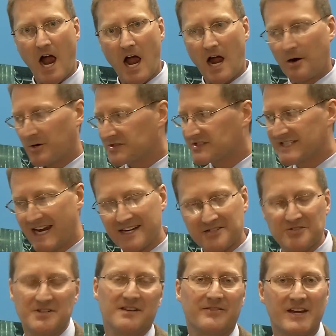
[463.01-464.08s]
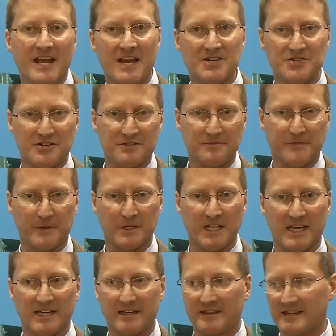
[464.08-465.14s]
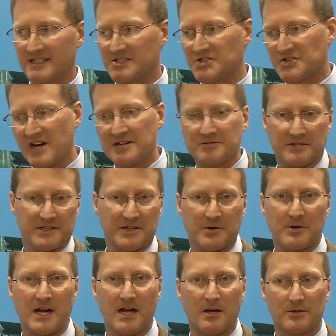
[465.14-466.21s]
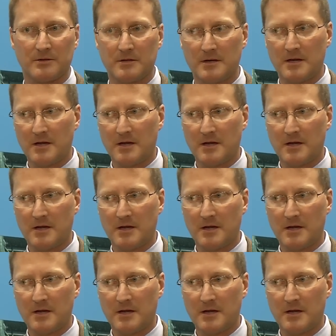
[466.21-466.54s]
Our standard deviation for length is generally around